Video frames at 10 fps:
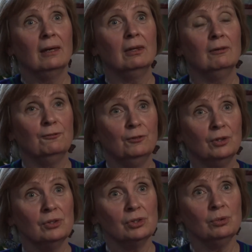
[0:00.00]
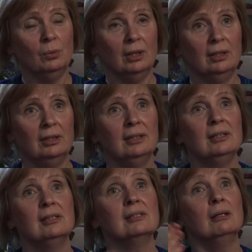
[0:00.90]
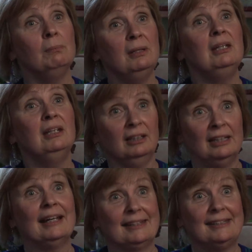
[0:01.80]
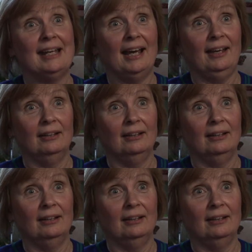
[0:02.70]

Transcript: The first one is immediate the next day